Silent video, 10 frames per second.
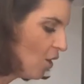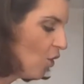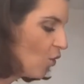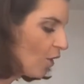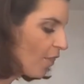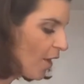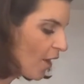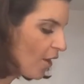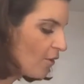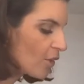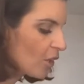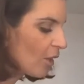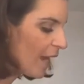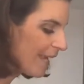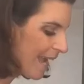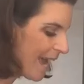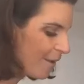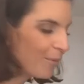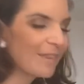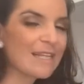Although, again,
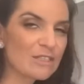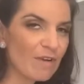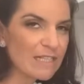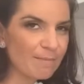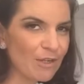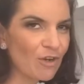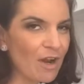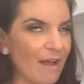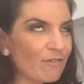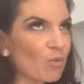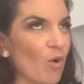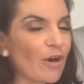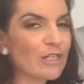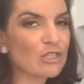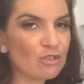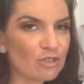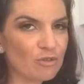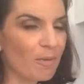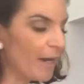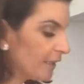with this recipe, you don't have to worry too, too
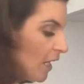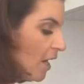much